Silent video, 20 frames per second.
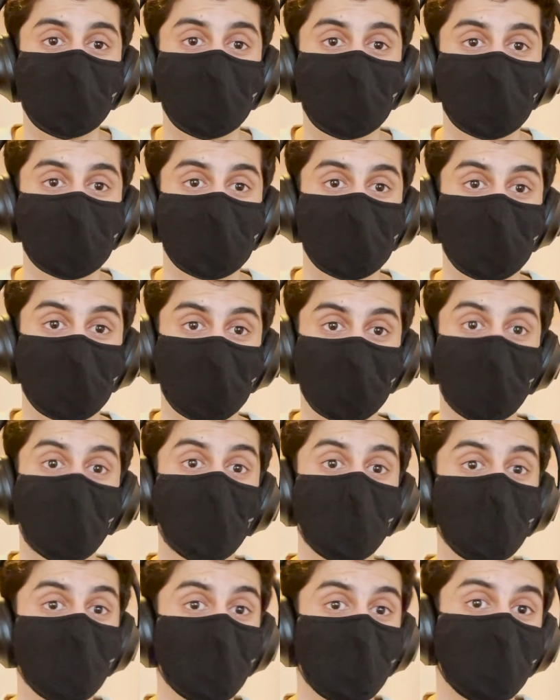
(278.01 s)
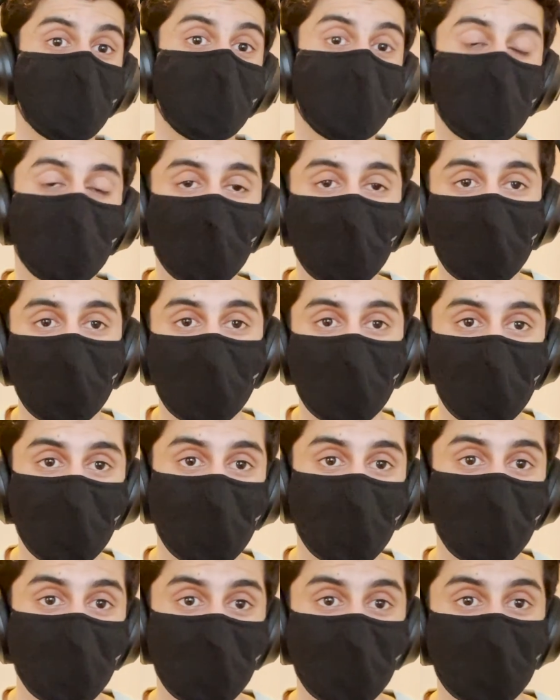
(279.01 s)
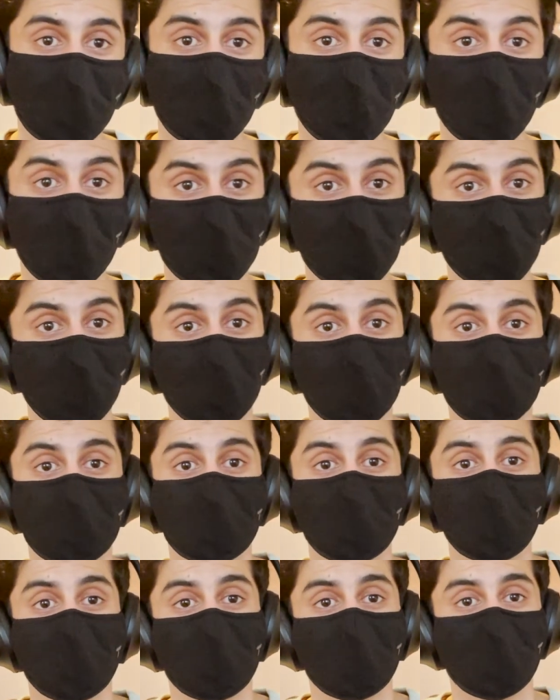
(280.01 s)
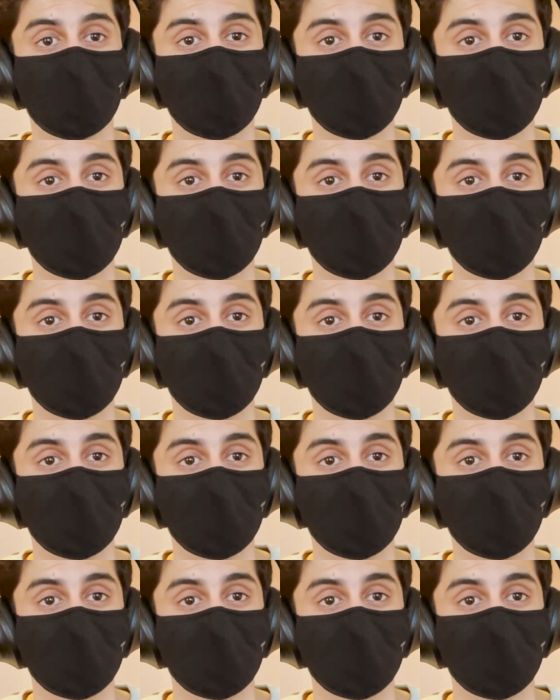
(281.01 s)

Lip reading: is crowding the bus lane as well,